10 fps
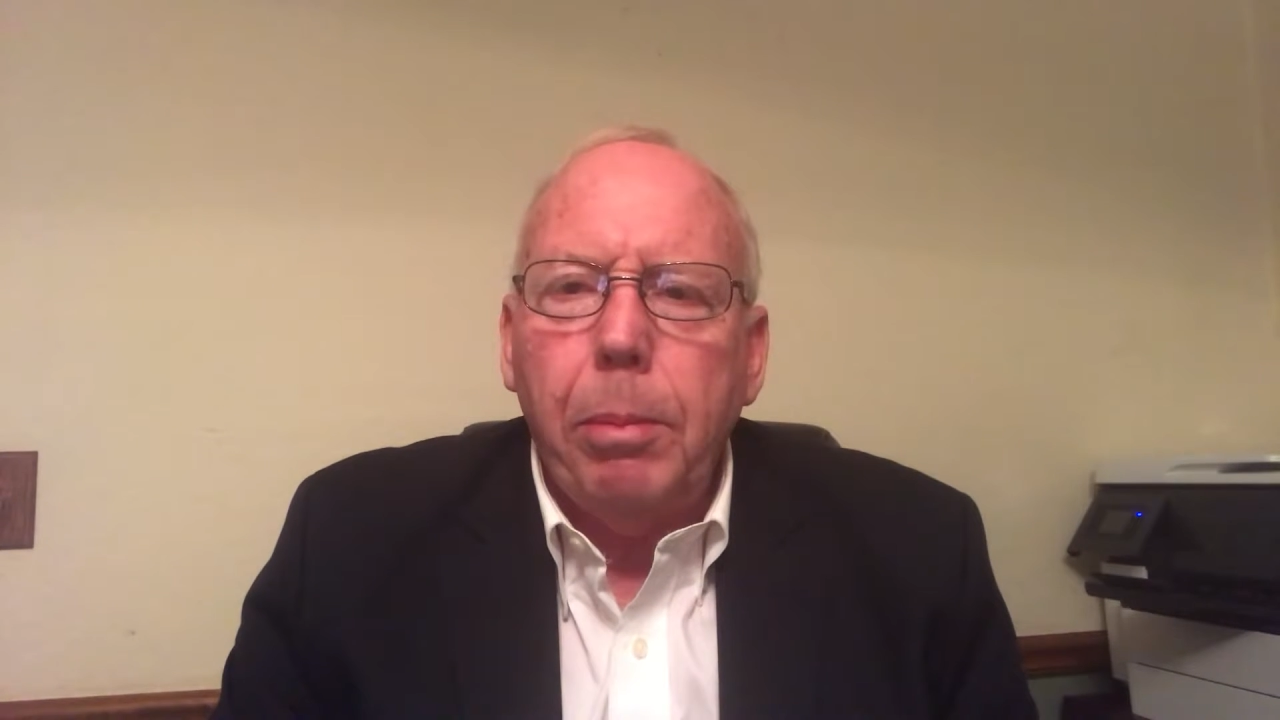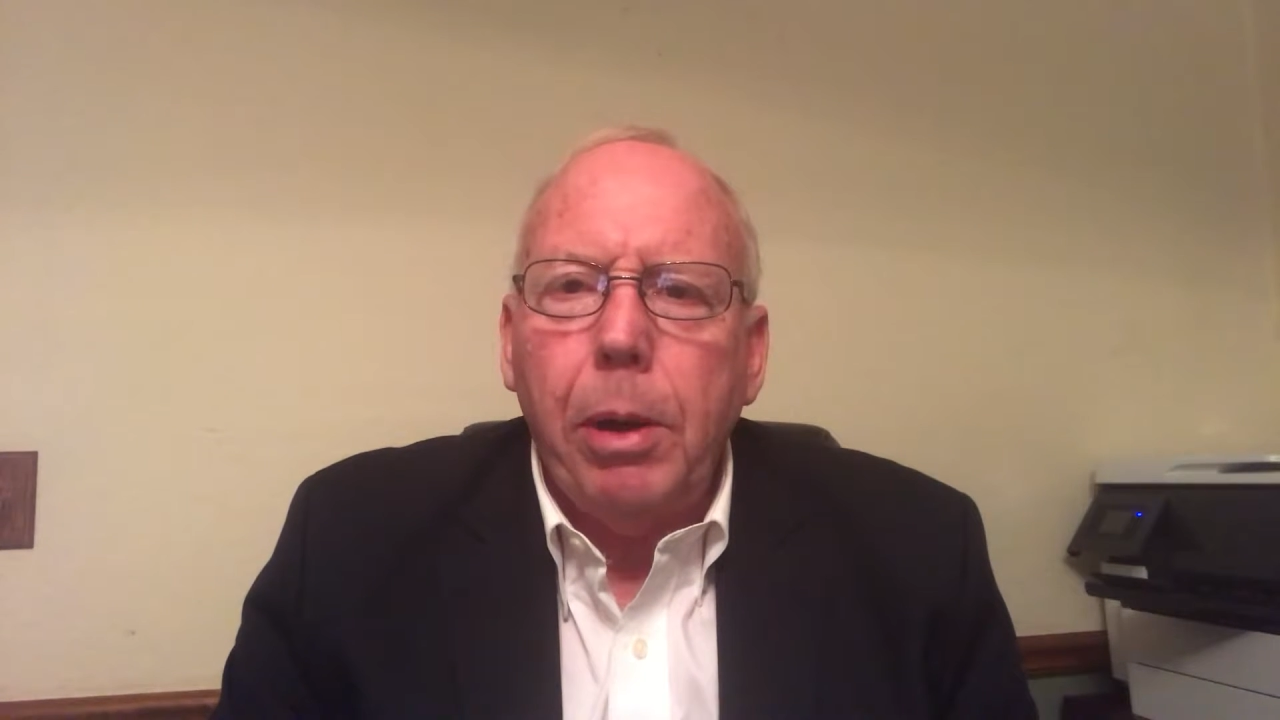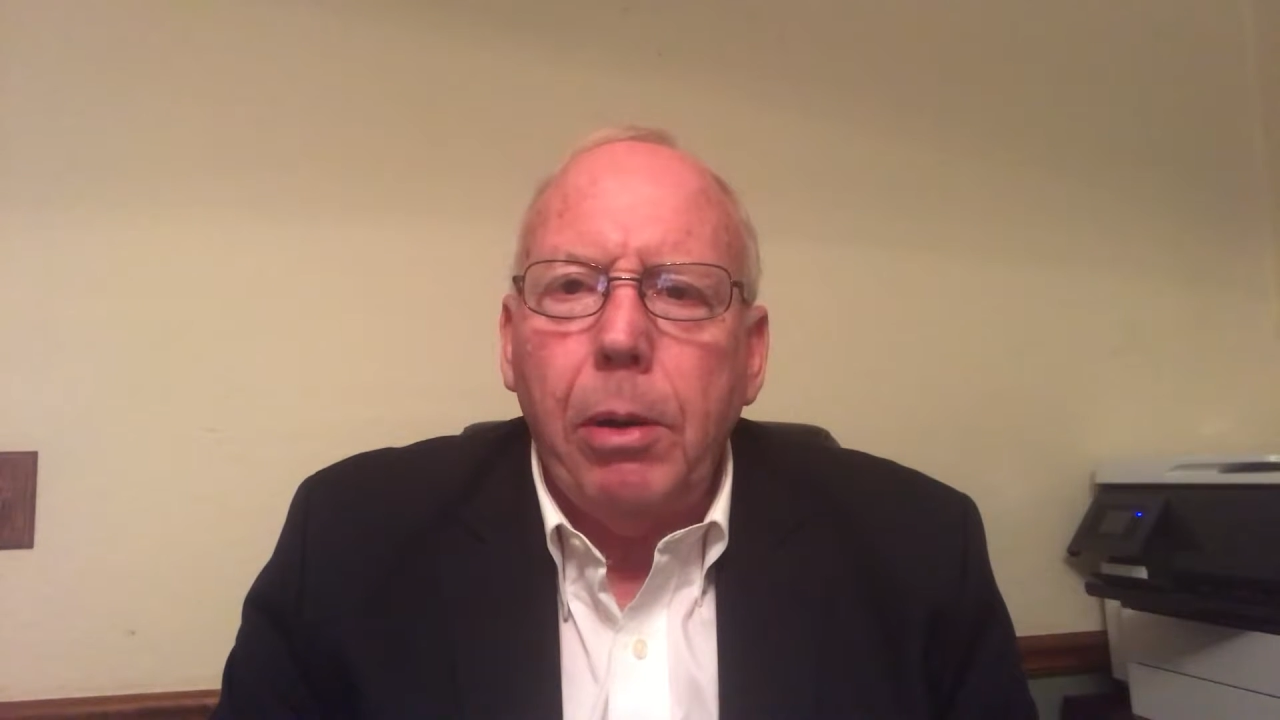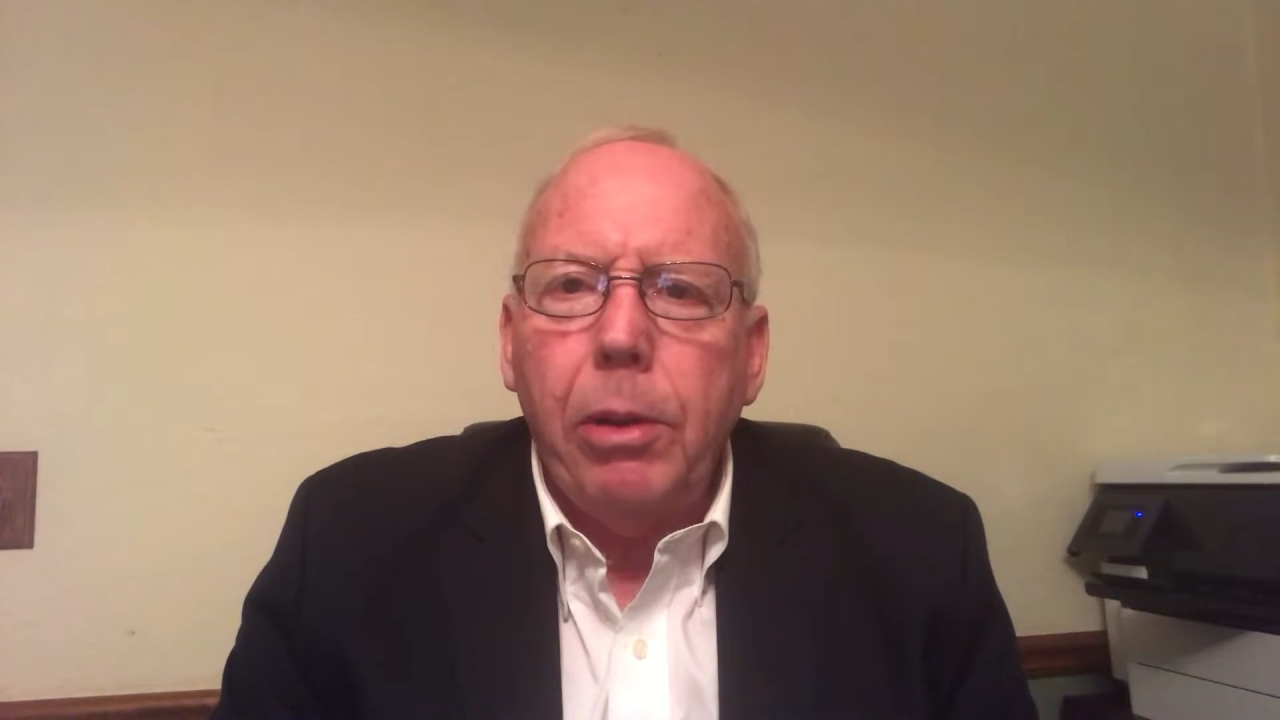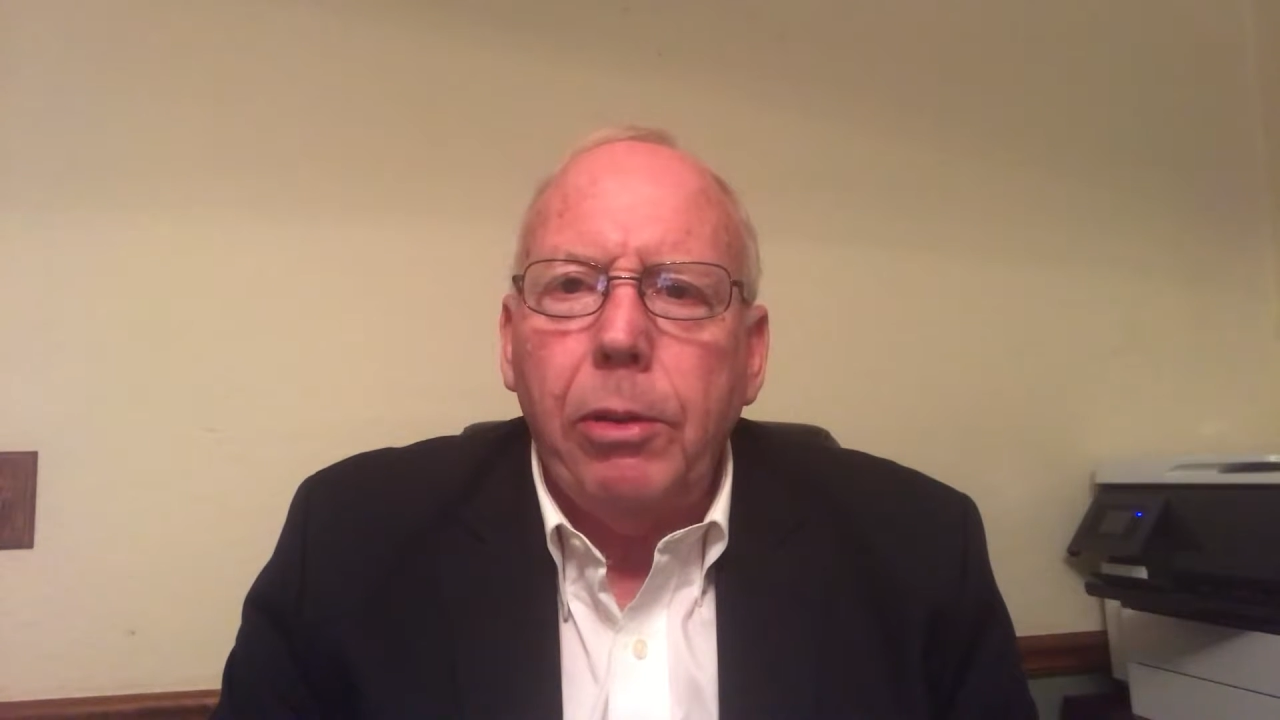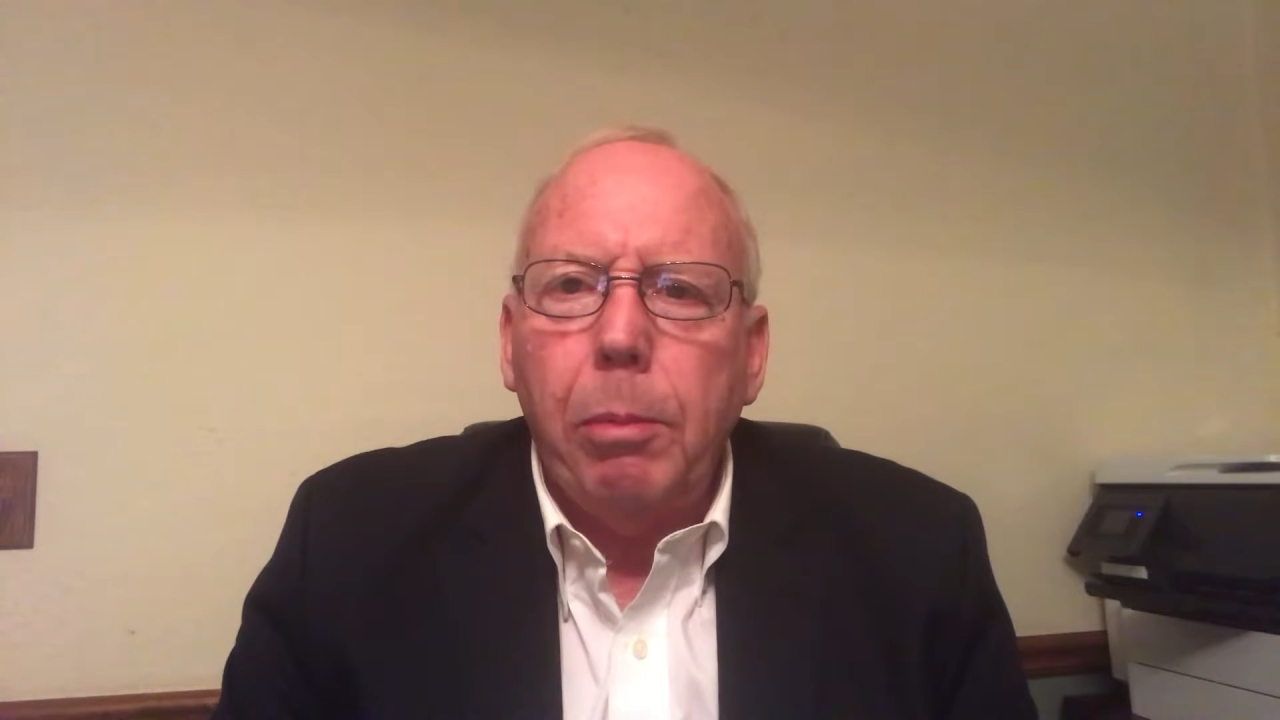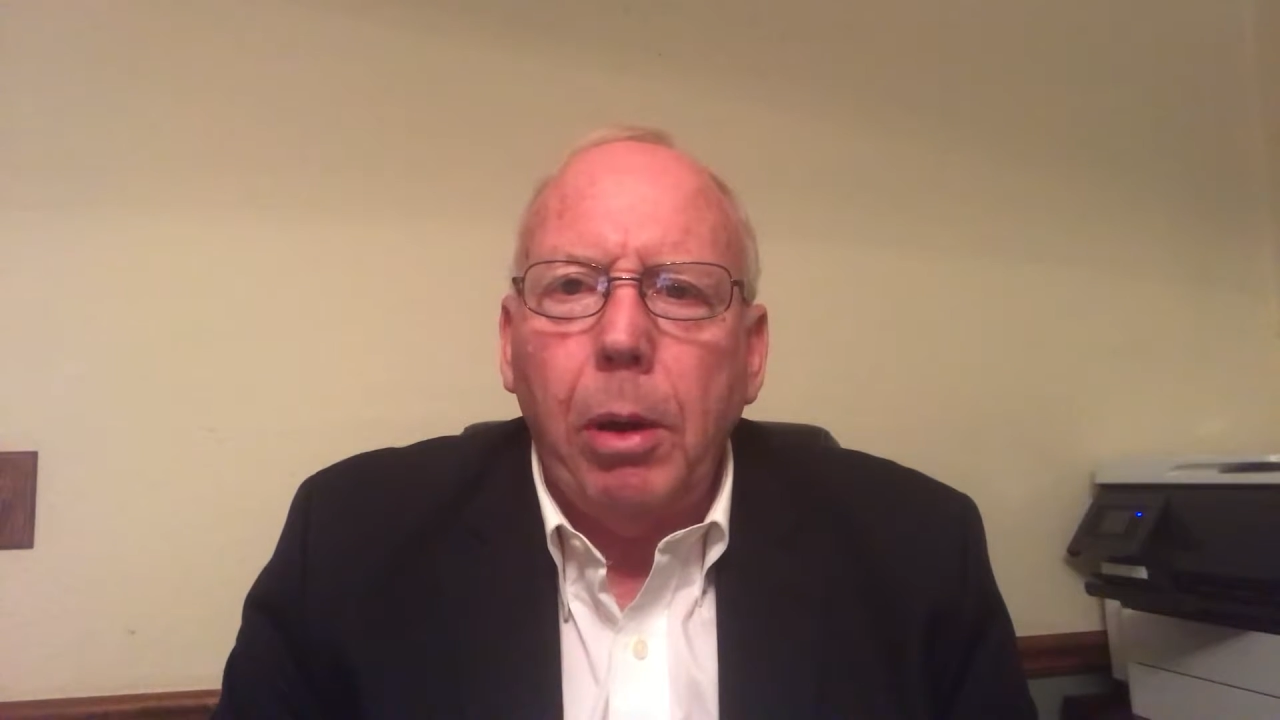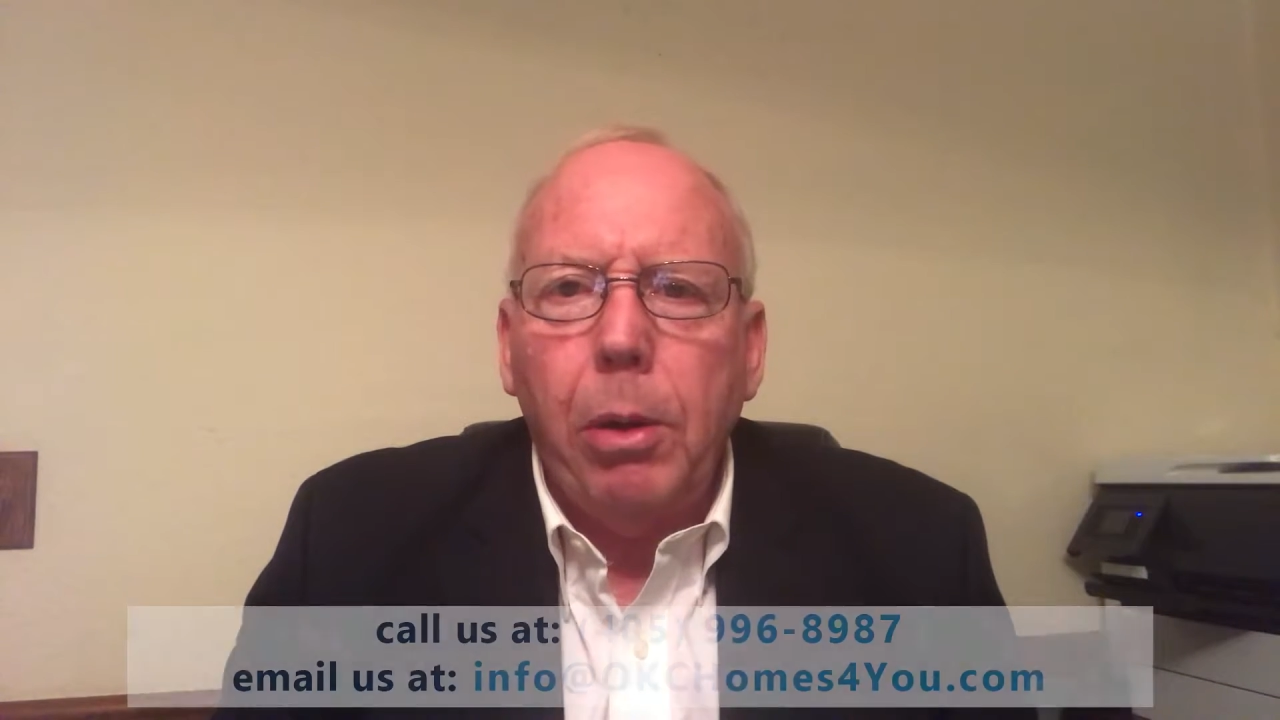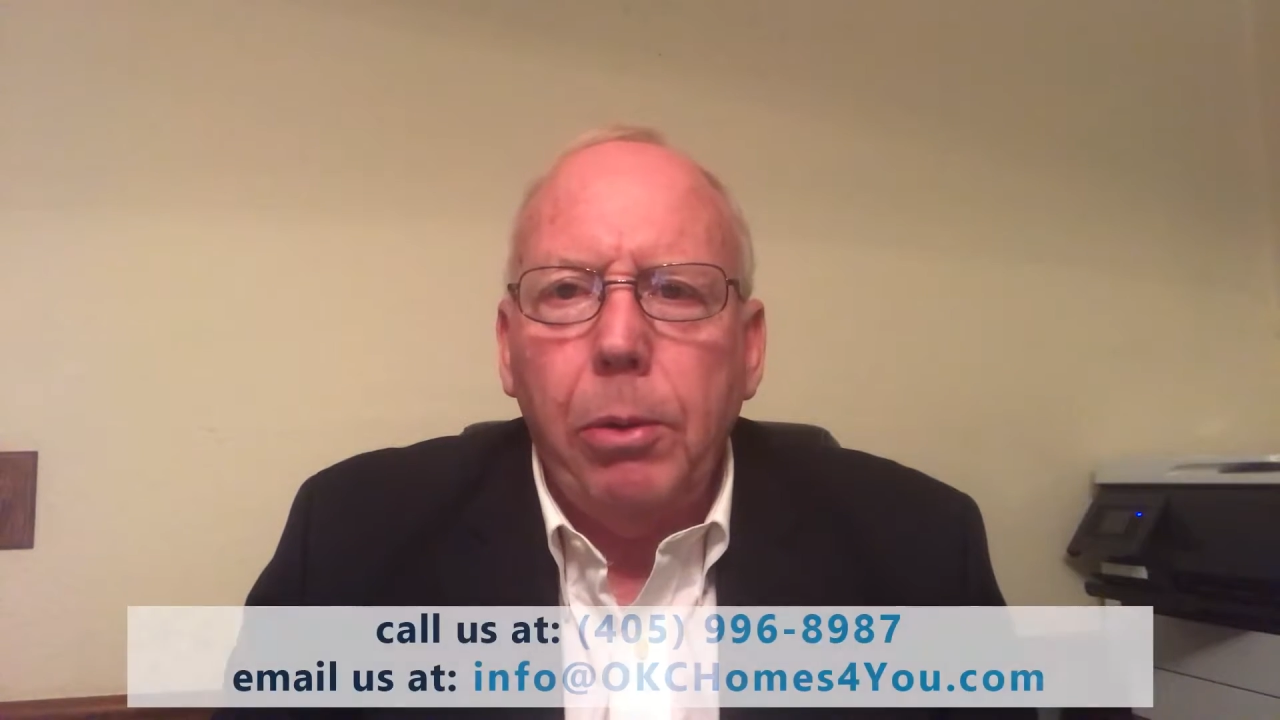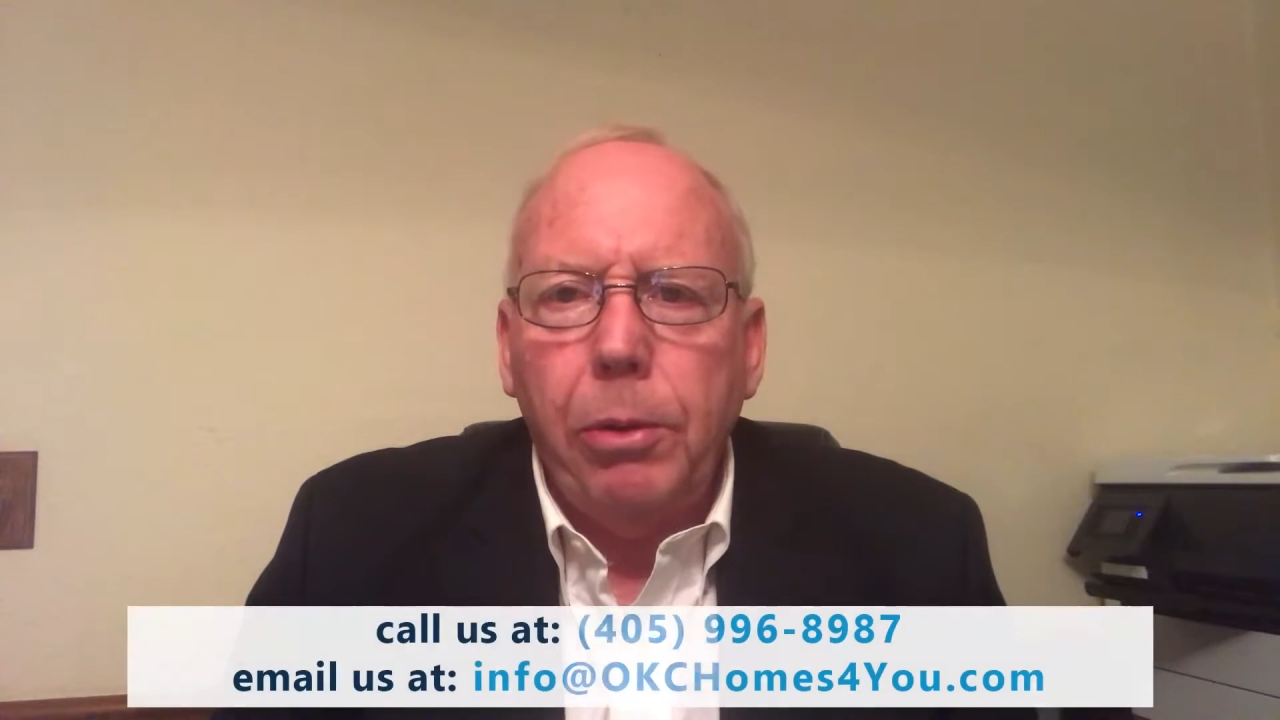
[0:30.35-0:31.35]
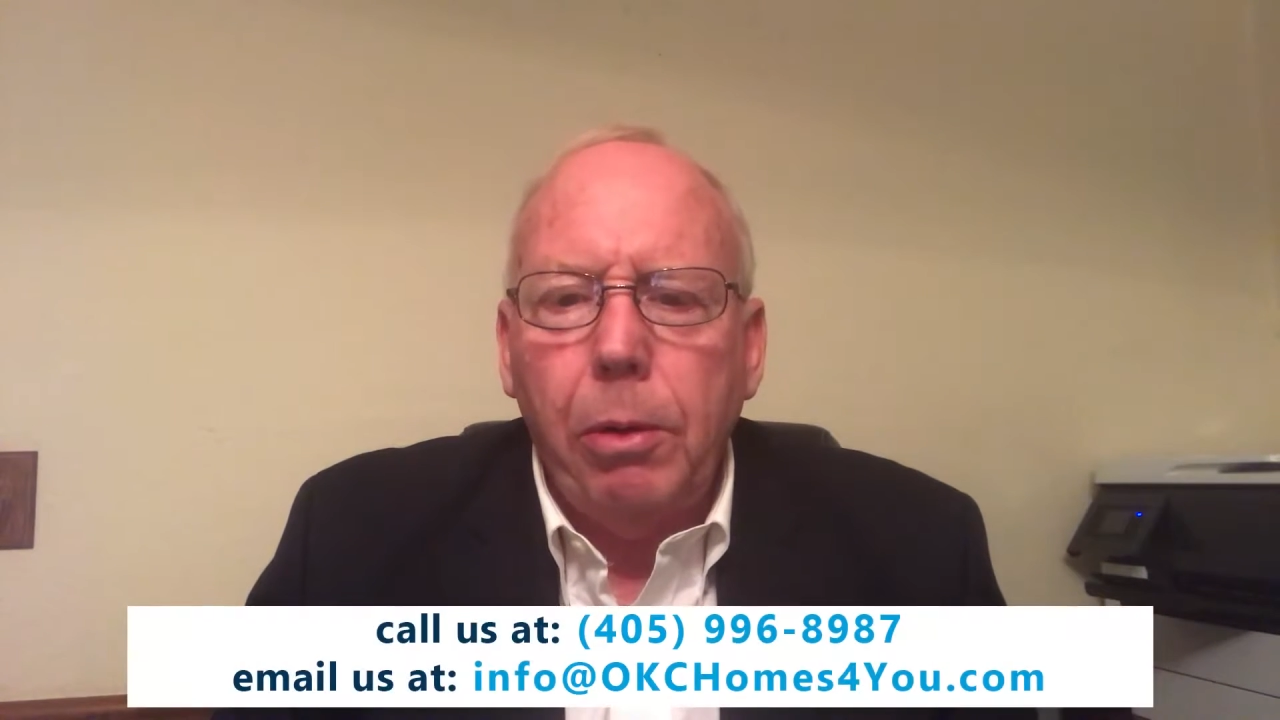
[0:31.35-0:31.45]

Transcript: periods of below